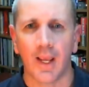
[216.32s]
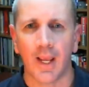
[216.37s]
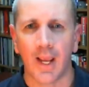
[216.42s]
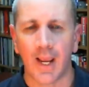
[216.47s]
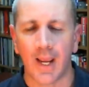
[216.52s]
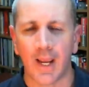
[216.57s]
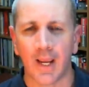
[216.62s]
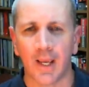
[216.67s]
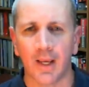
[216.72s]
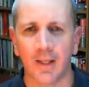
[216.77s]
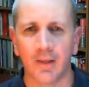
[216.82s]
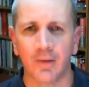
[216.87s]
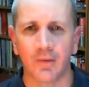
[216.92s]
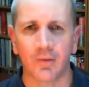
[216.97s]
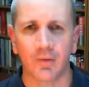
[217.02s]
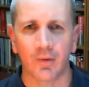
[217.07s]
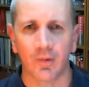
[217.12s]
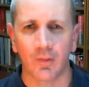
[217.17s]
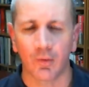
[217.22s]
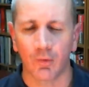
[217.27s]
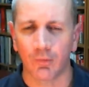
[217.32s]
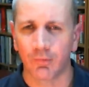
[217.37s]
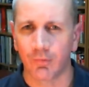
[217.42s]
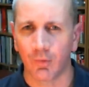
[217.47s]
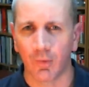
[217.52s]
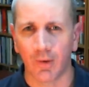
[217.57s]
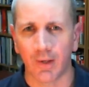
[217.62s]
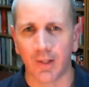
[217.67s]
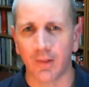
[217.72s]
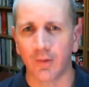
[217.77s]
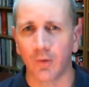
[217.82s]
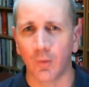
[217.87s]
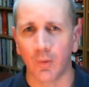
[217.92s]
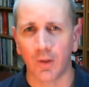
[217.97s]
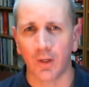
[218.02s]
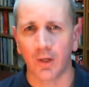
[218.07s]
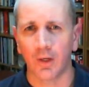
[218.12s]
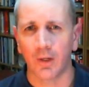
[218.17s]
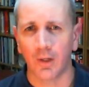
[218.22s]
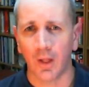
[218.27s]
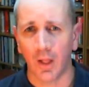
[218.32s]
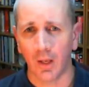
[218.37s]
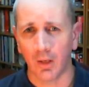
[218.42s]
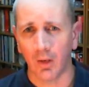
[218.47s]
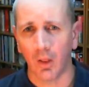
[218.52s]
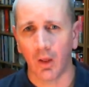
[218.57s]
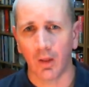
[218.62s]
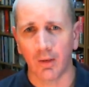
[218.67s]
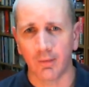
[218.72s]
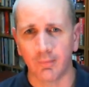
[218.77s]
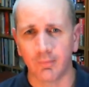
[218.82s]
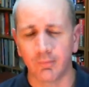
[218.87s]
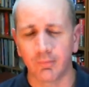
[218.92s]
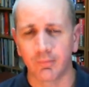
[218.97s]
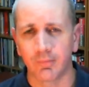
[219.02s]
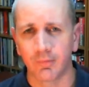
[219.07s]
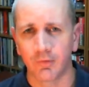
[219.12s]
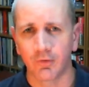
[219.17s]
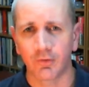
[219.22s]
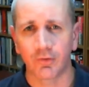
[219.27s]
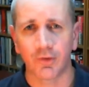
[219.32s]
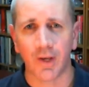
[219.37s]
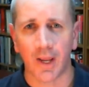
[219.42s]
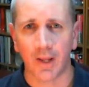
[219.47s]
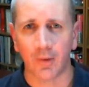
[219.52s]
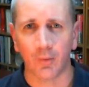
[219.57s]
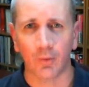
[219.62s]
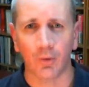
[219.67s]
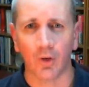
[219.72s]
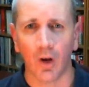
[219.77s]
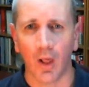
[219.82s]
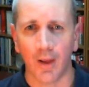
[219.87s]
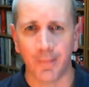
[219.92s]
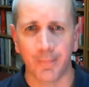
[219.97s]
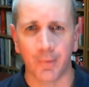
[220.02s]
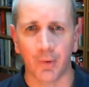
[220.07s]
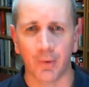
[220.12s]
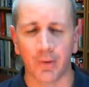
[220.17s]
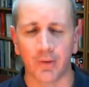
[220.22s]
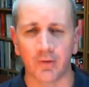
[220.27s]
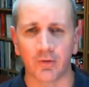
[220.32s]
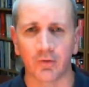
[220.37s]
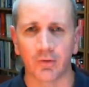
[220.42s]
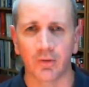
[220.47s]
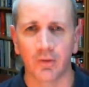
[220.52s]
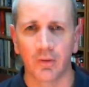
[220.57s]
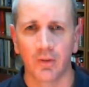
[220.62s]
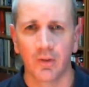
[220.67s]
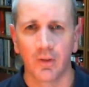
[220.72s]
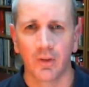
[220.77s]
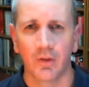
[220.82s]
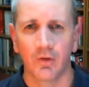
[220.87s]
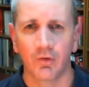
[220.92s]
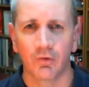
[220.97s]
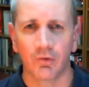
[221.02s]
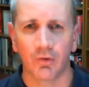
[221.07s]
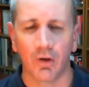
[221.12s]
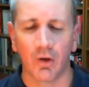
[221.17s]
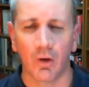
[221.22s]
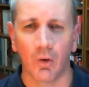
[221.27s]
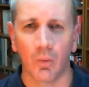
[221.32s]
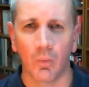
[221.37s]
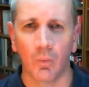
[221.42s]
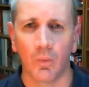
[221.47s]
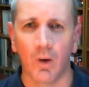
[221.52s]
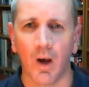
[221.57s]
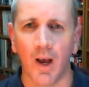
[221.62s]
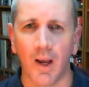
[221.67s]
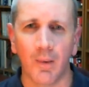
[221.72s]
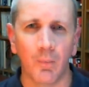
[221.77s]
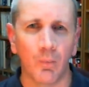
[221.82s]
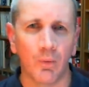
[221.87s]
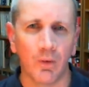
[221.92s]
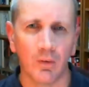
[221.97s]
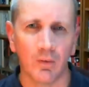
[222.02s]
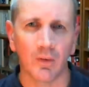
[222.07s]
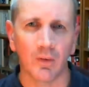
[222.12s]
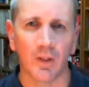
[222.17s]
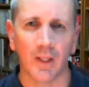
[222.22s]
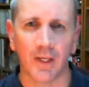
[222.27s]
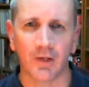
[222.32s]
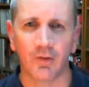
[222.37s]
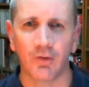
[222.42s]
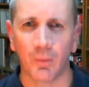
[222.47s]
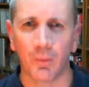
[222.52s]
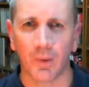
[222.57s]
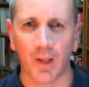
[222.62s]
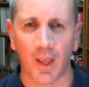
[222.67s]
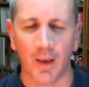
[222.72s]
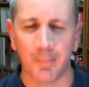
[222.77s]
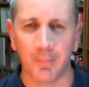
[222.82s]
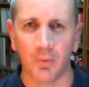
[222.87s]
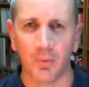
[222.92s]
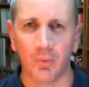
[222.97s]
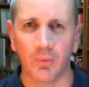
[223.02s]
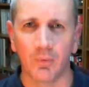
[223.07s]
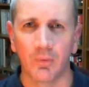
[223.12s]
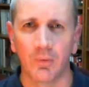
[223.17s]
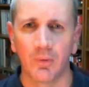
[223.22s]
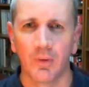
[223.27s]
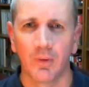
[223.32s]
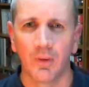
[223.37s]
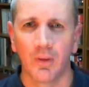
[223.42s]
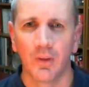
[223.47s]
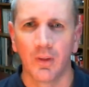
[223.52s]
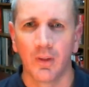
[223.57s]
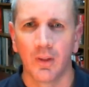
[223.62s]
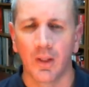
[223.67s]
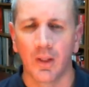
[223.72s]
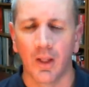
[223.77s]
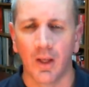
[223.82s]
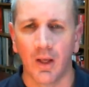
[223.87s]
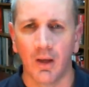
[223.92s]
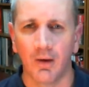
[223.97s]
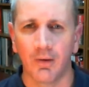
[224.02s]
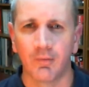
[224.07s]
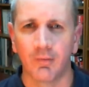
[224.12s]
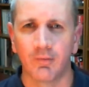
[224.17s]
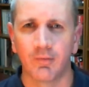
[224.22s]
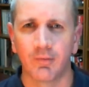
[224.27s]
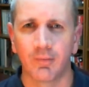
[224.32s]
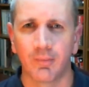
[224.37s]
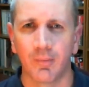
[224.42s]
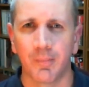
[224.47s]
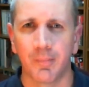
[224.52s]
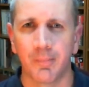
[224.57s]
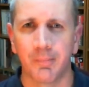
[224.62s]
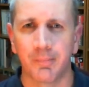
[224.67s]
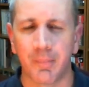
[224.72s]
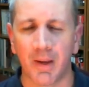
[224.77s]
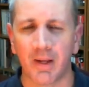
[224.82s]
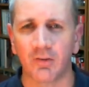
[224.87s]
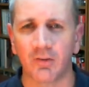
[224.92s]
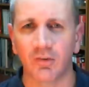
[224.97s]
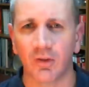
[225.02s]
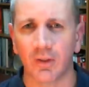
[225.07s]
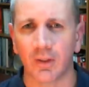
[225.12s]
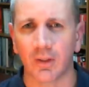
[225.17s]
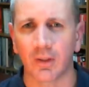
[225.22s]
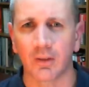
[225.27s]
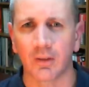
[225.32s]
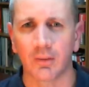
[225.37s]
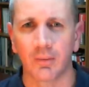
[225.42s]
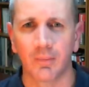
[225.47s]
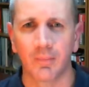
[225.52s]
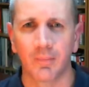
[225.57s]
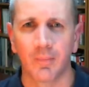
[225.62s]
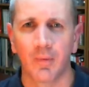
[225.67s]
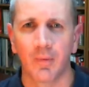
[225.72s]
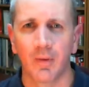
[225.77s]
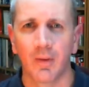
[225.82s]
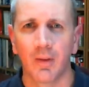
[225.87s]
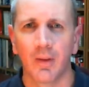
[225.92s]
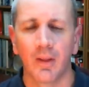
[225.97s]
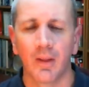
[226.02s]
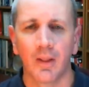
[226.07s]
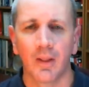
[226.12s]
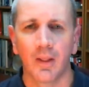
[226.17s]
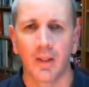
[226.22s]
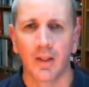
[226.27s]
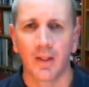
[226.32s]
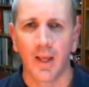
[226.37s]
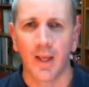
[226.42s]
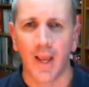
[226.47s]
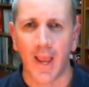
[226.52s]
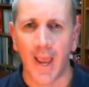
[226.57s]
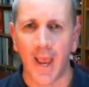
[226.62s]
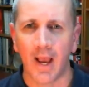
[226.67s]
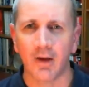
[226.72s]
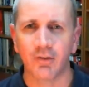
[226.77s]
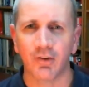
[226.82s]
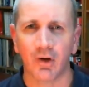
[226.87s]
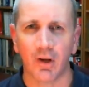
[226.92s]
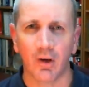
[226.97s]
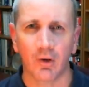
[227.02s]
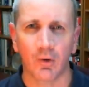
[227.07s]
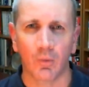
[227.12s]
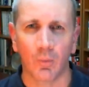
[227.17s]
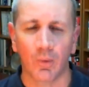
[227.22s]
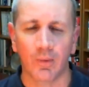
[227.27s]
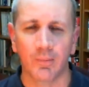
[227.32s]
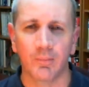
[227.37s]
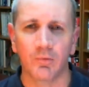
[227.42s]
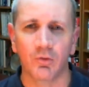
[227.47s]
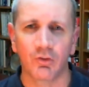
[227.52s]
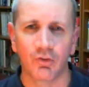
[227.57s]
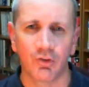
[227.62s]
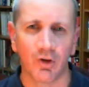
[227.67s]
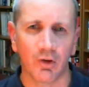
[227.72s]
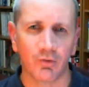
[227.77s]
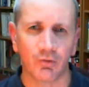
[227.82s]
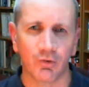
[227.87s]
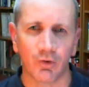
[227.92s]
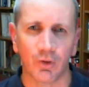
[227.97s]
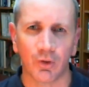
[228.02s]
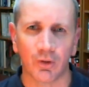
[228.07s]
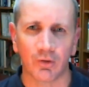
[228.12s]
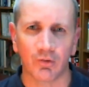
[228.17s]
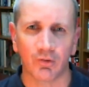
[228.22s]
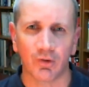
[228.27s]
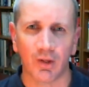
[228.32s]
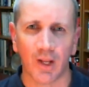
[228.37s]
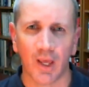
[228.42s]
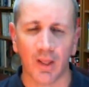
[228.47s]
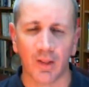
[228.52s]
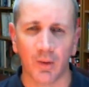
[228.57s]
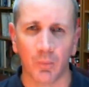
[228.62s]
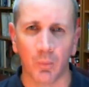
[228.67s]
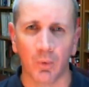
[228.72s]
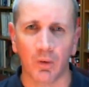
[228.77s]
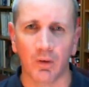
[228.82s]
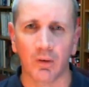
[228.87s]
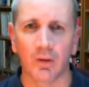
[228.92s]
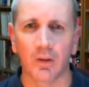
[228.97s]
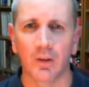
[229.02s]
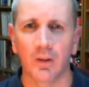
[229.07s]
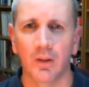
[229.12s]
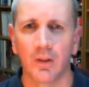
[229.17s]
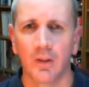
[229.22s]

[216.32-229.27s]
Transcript: and they're free, and they're in a lot of standard libraries. So I will link to a couple of basic hashing algorithms just so you can see how they work,